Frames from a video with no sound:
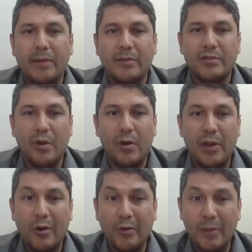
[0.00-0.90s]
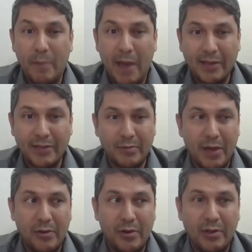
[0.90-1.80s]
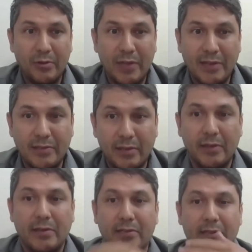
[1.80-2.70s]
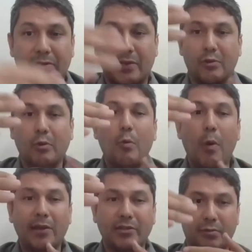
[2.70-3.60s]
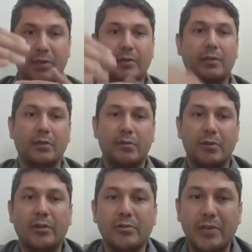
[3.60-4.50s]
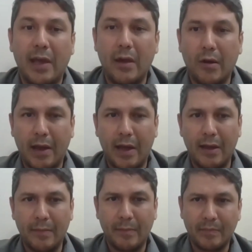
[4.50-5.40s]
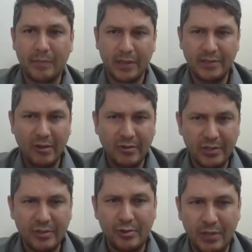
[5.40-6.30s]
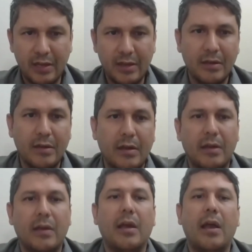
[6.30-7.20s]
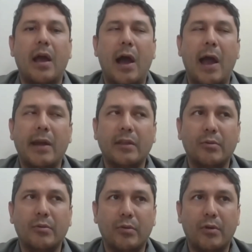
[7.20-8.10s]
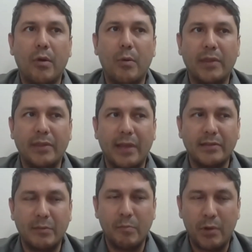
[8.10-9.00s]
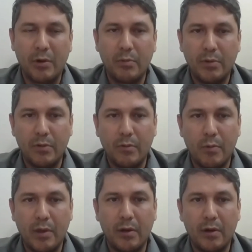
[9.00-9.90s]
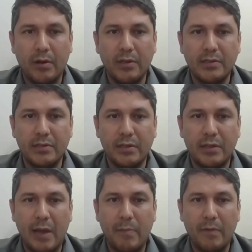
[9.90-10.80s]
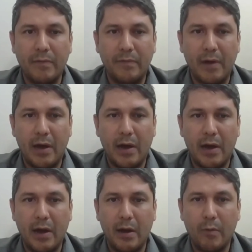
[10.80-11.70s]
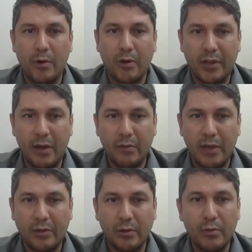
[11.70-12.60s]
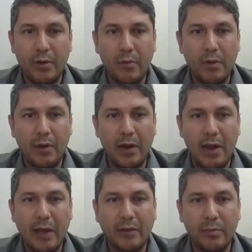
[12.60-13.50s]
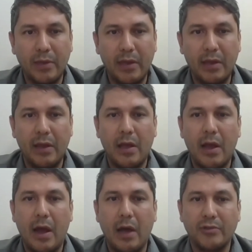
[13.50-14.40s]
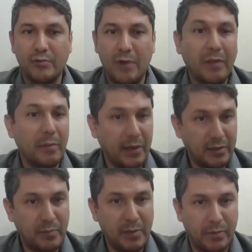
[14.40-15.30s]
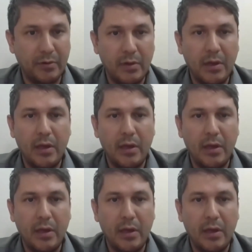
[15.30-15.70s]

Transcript: So it all depends, right? You need to test, it's a two-way street. You need to say, okay, sounds interesting. I need to go and test and probe whether this is the type of work that I would like to do and whether I like to be surrounded by these people.